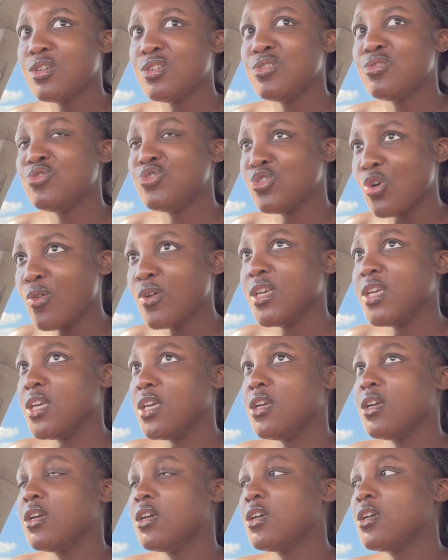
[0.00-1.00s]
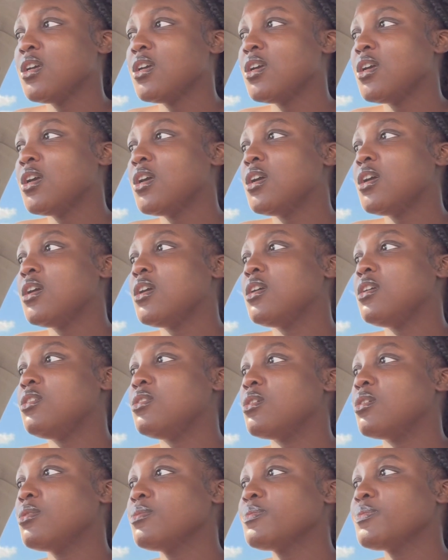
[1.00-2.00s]
You joking?
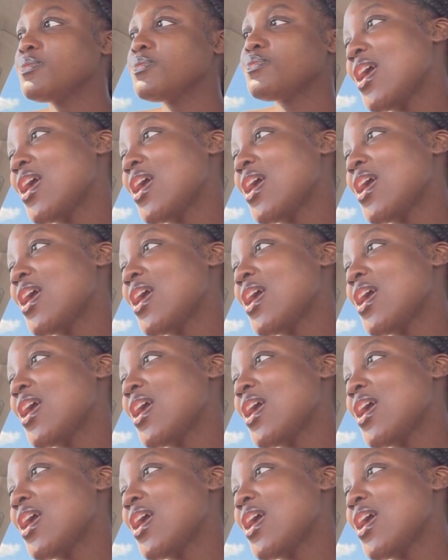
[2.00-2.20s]
You know.